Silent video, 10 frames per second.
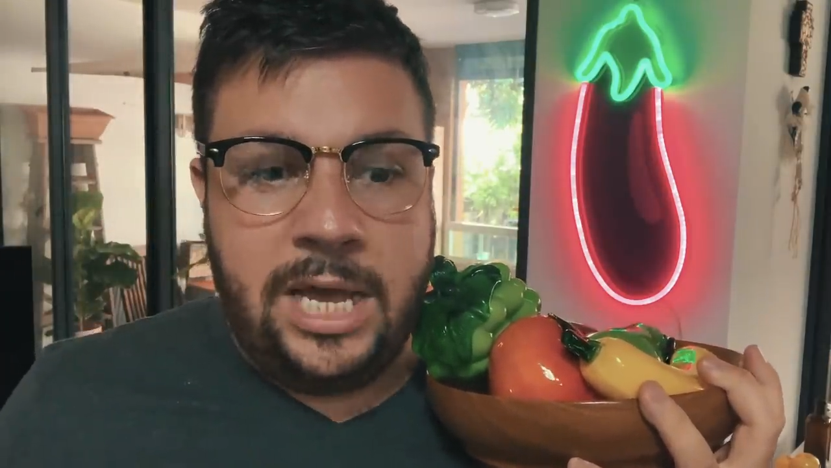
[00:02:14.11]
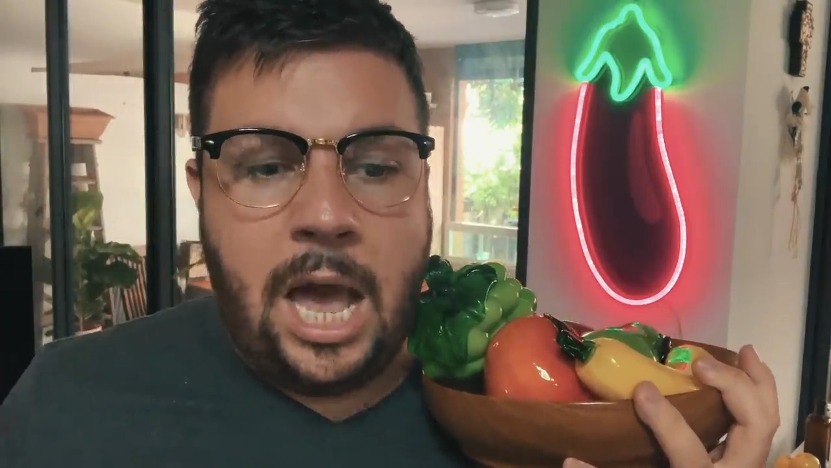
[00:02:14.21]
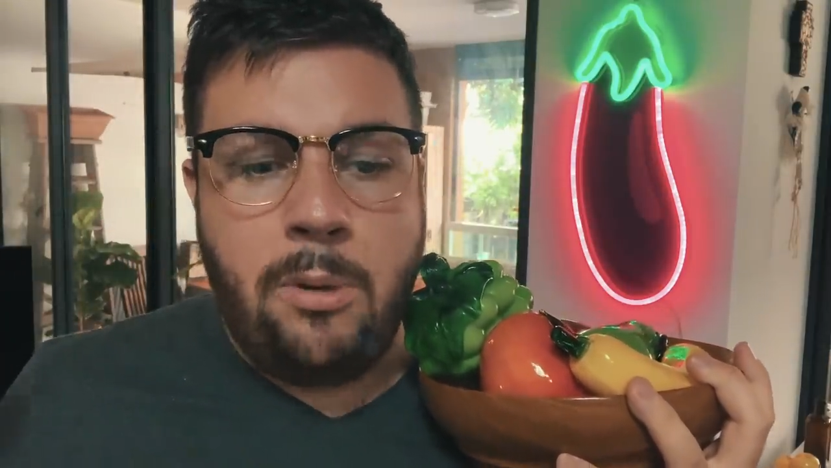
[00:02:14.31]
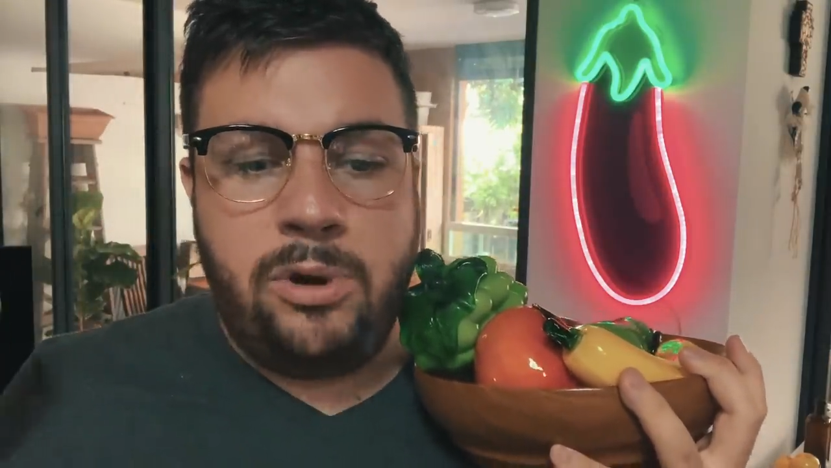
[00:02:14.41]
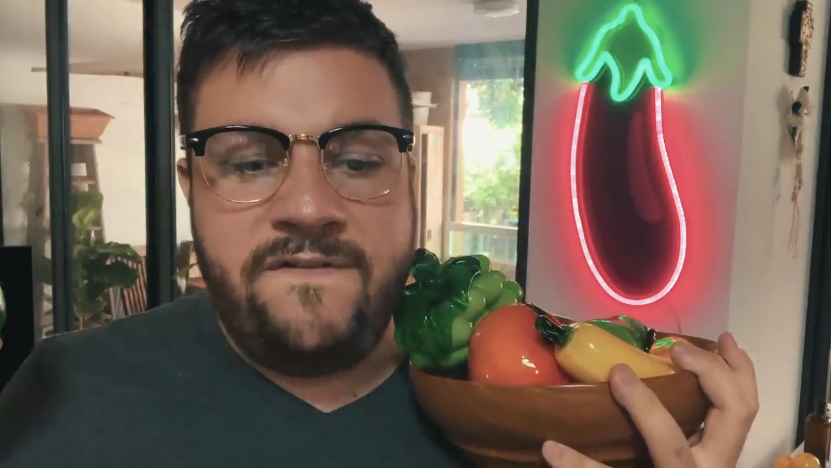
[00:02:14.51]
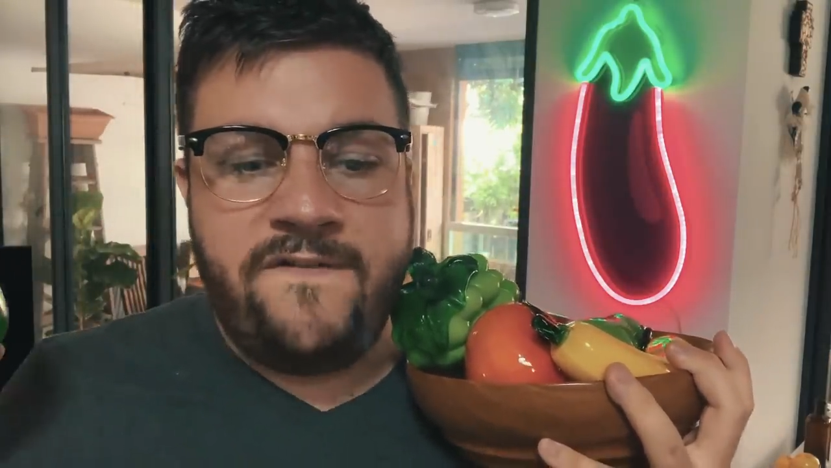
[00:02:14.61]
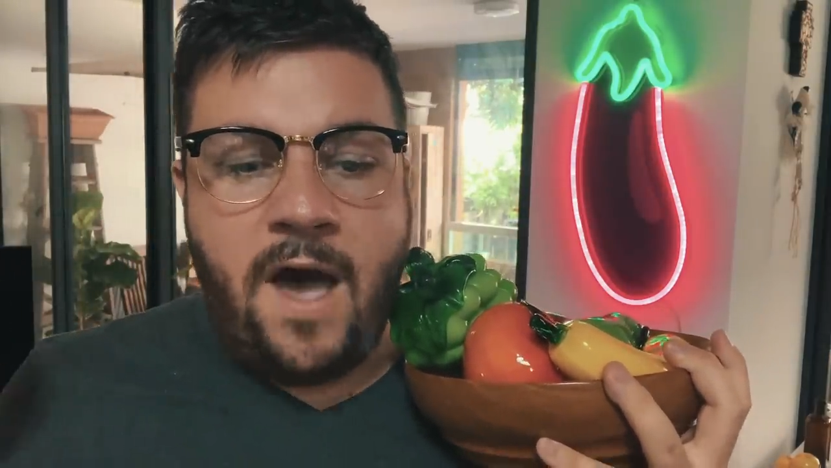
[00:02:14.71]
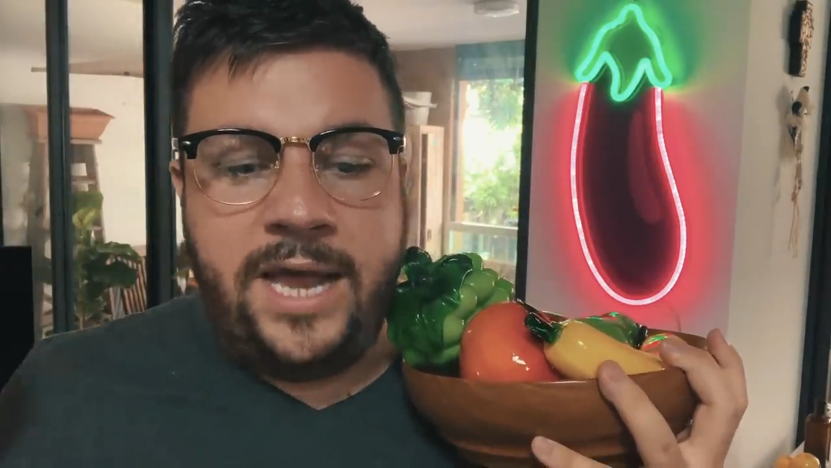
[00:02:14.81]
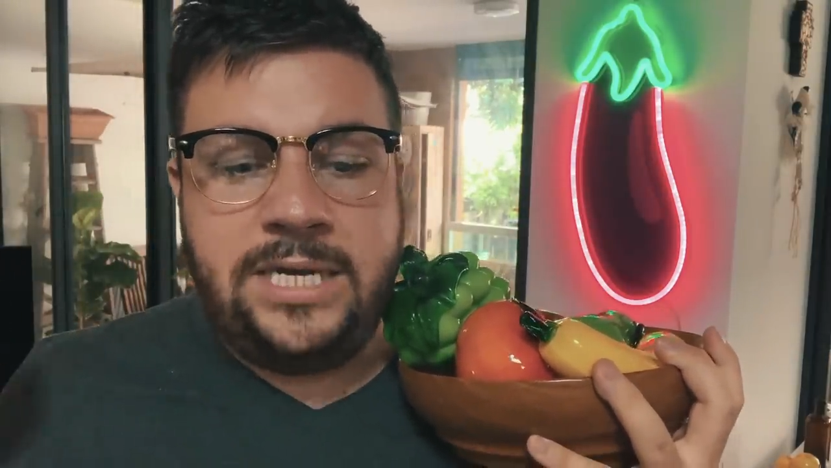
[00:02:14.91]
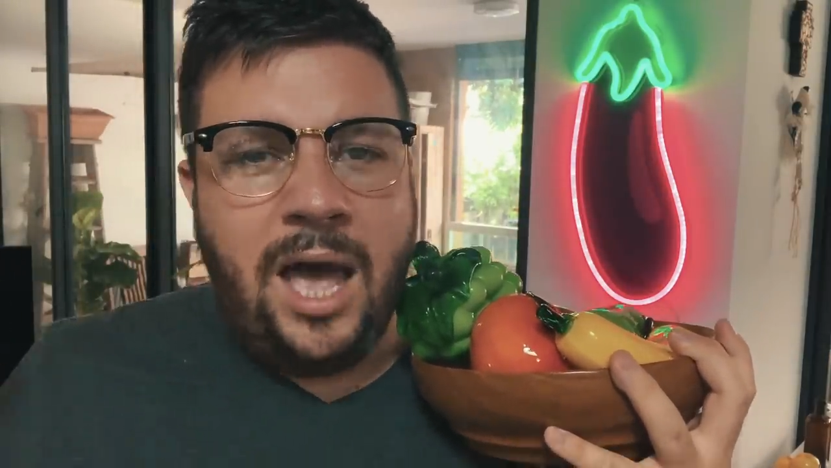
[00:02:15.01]
Like, I wanna
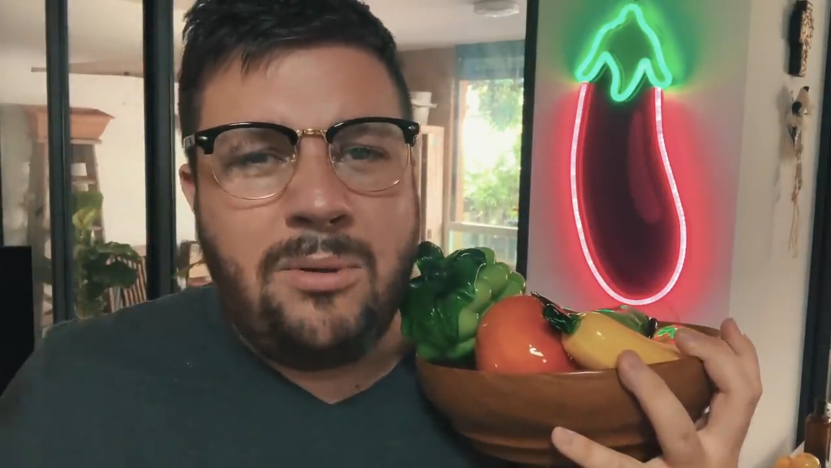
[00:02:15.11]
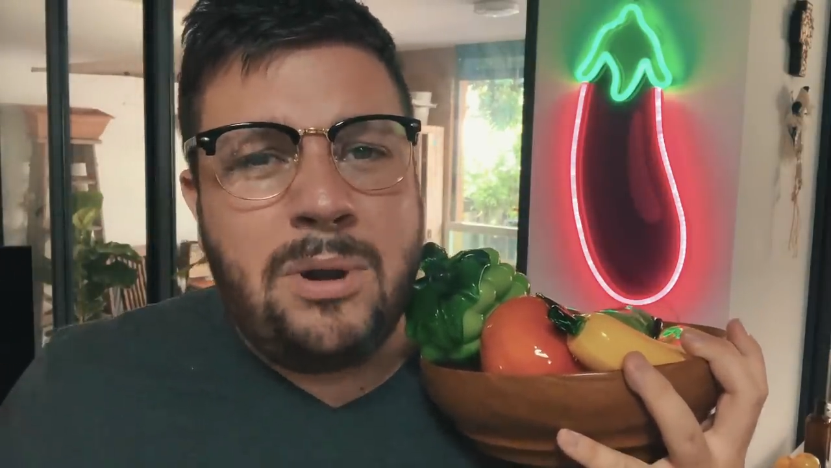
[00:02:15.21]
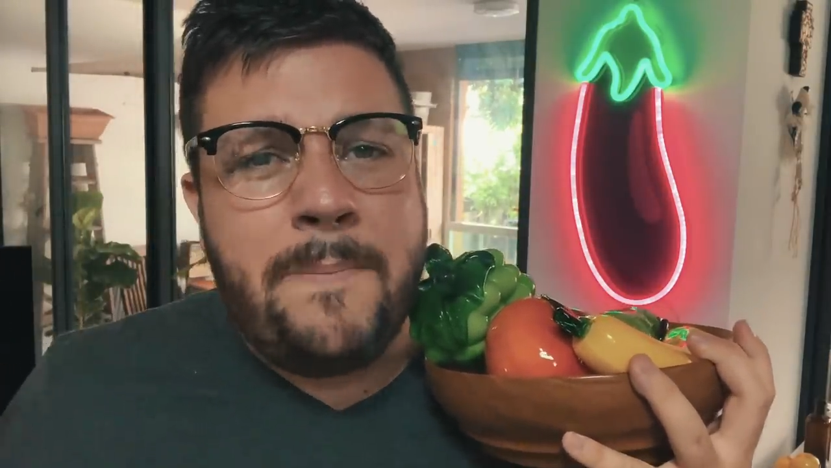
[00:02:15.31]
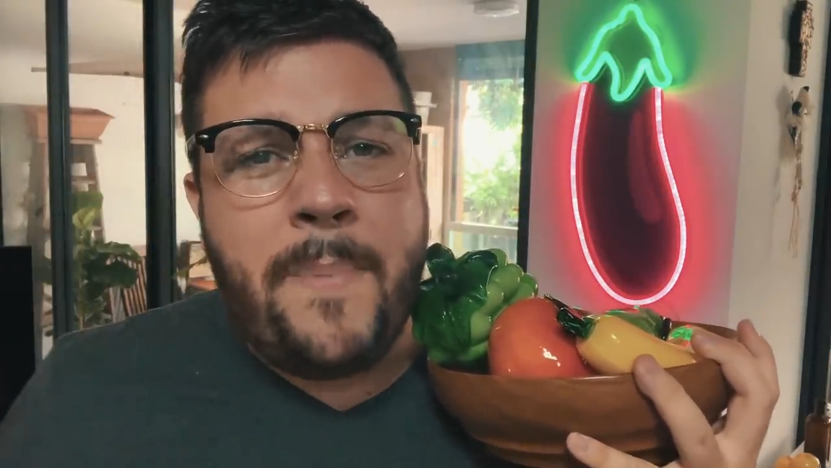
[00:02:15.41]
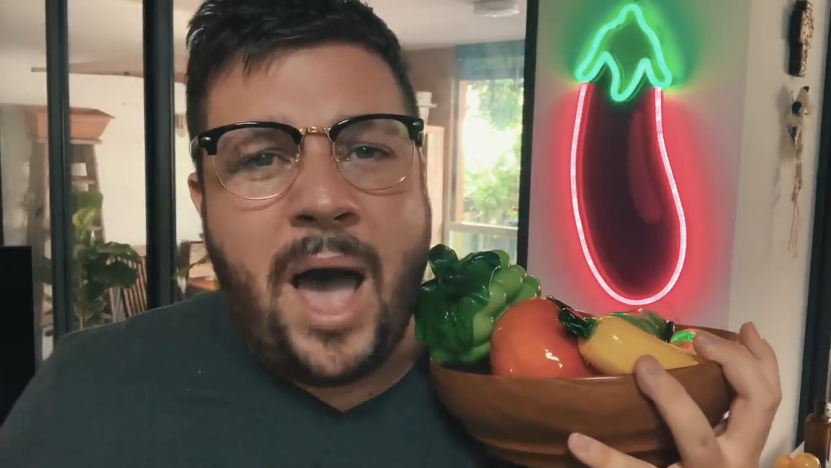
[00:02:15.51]
find, I don't wanna